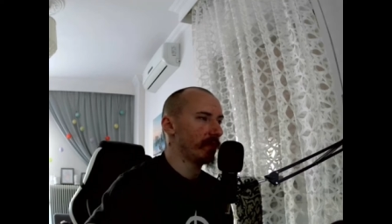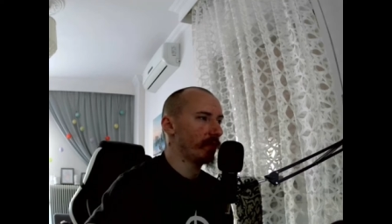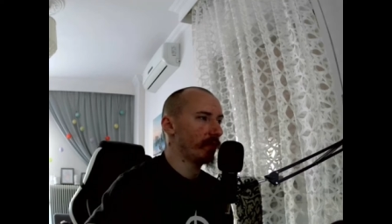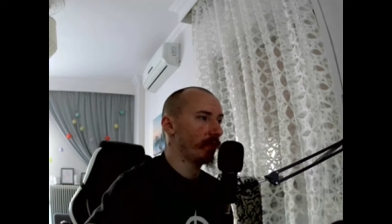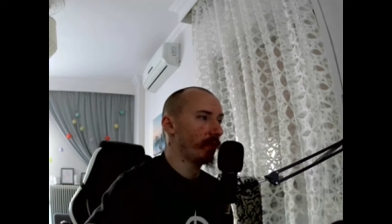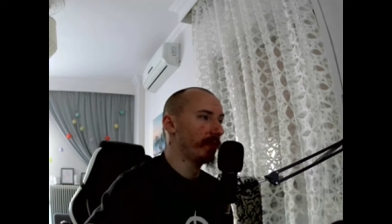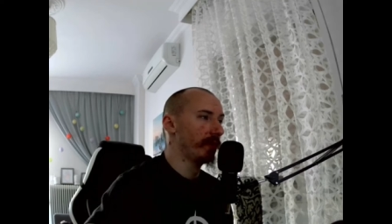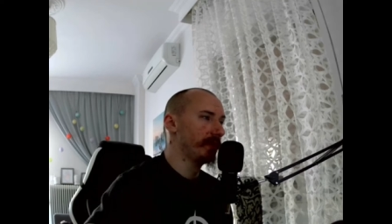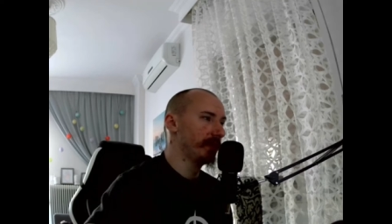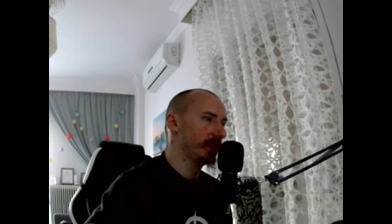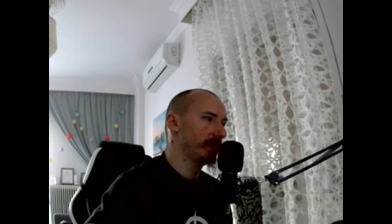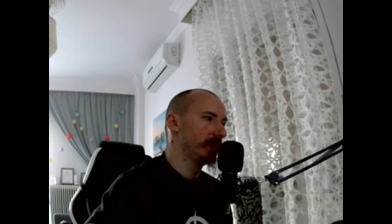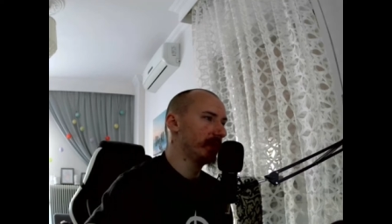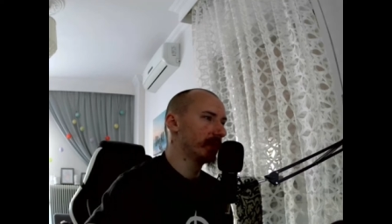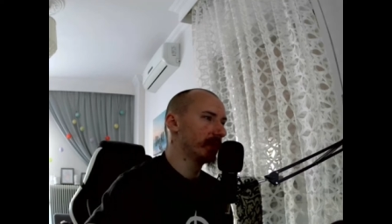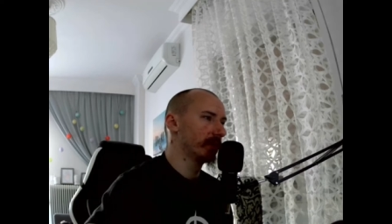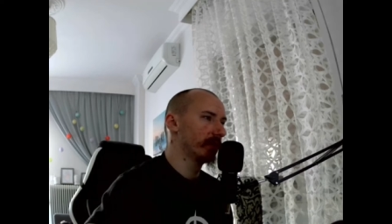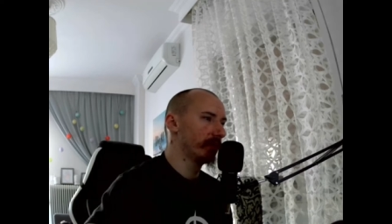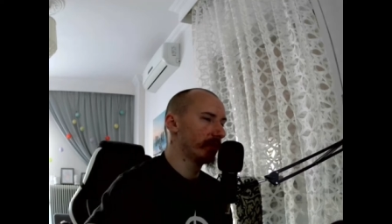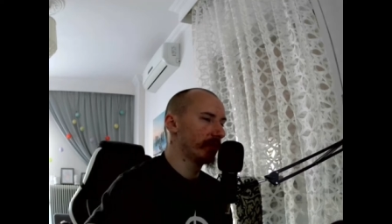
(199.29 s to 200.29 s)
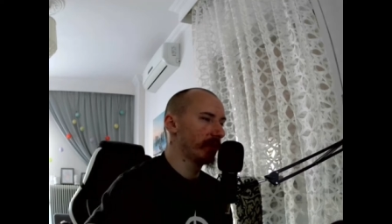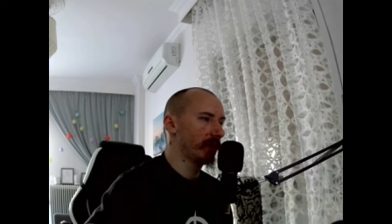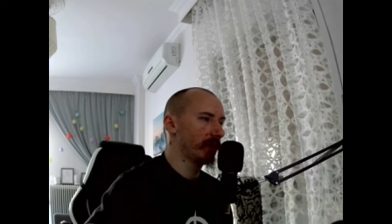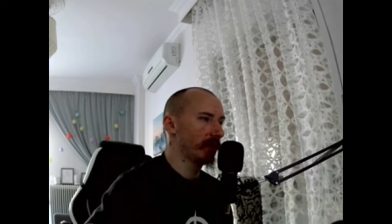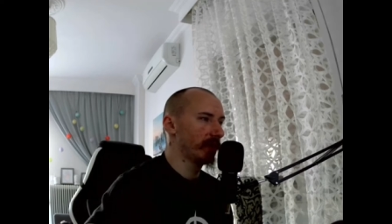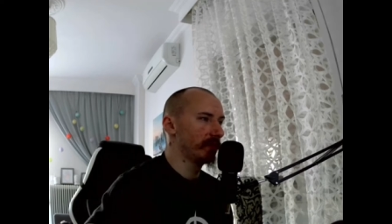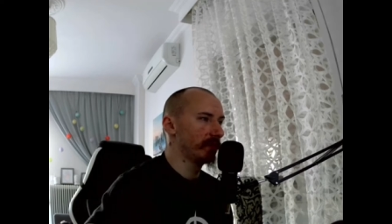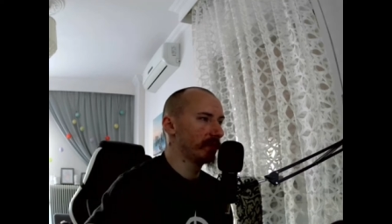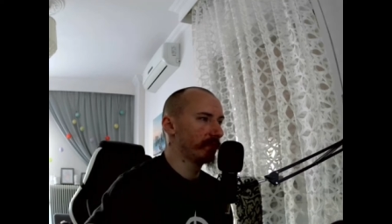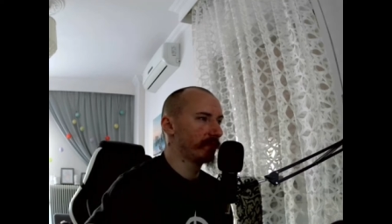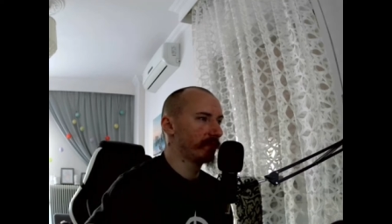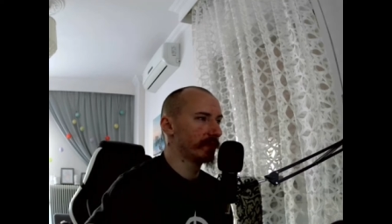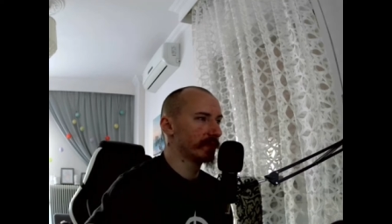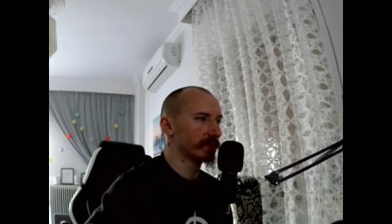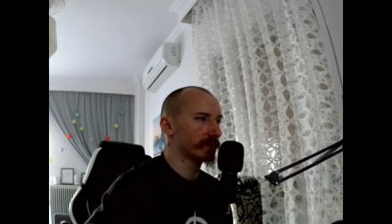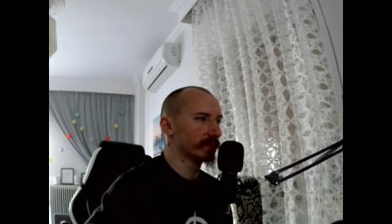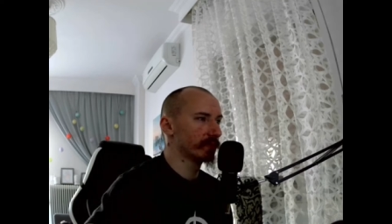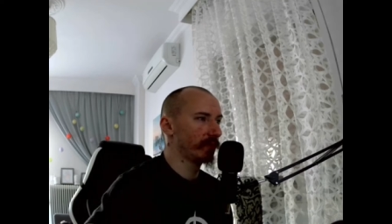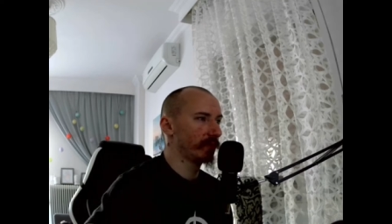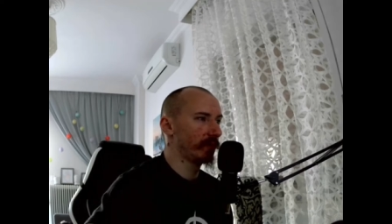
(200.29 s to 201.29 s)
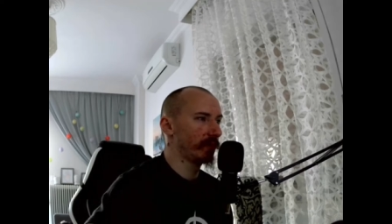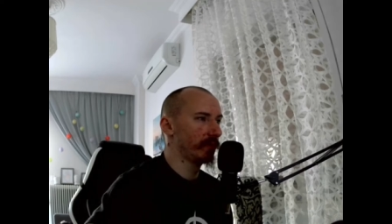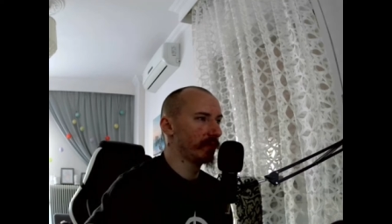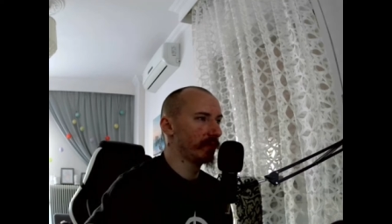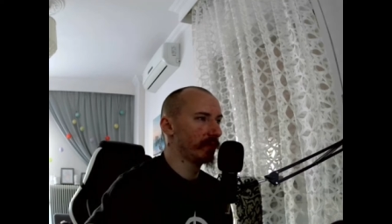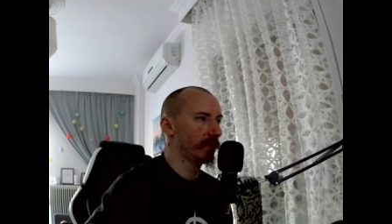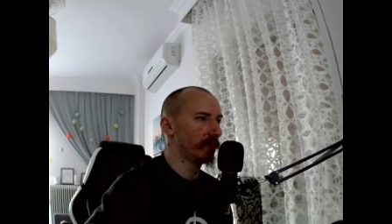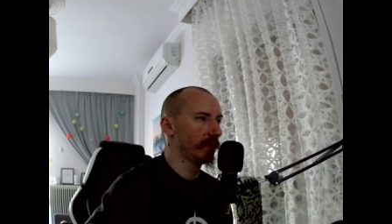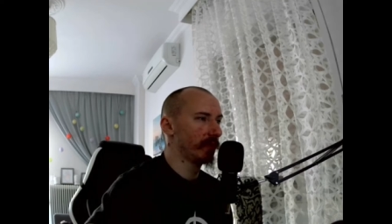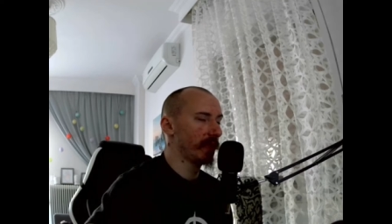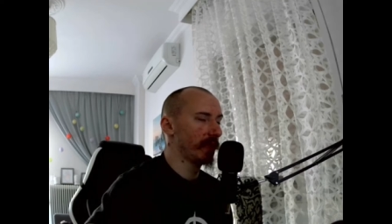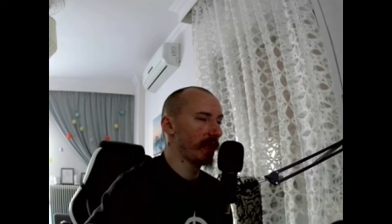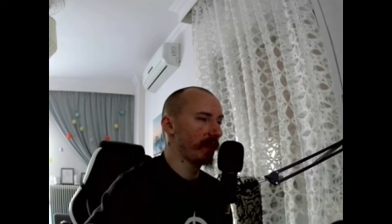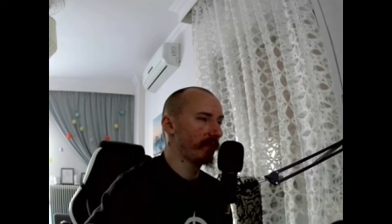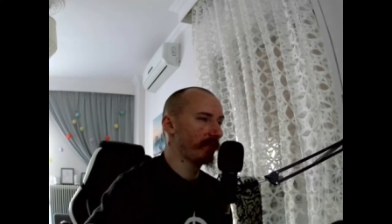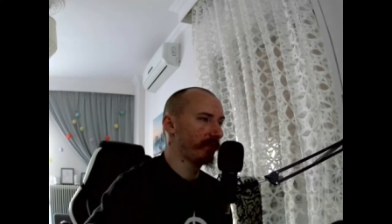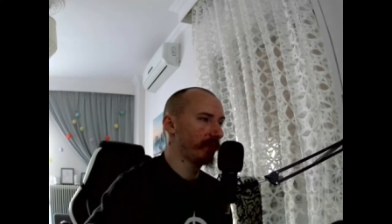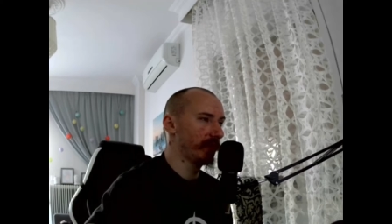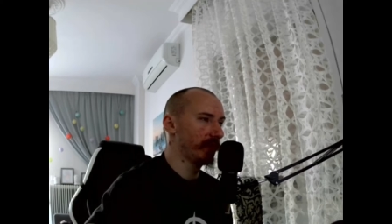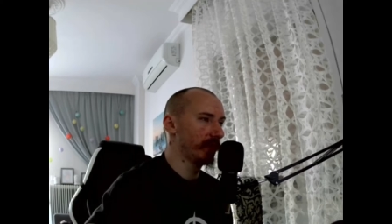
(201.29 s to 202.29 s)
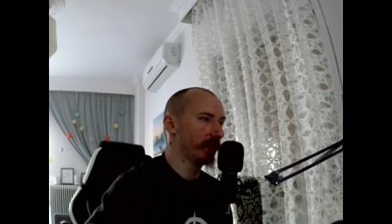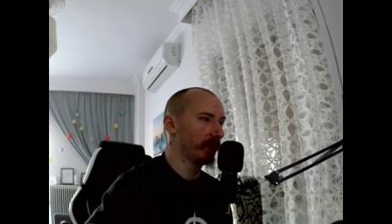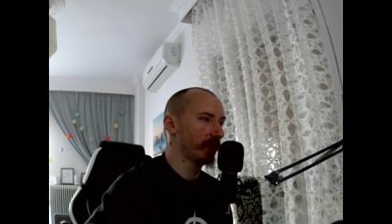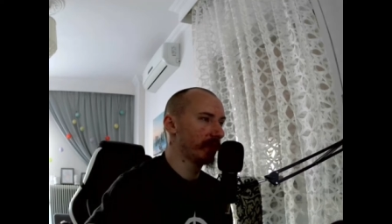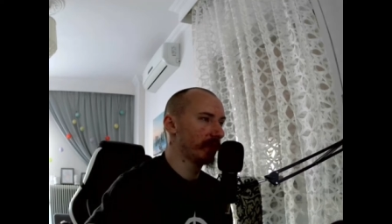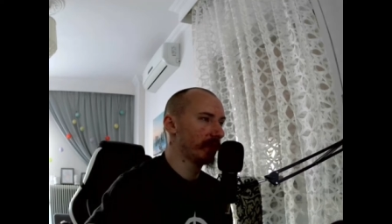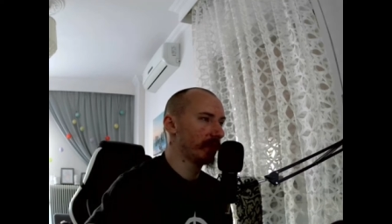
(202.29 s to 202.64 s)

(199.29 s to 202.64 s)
One idiot looking at the first one, laughing.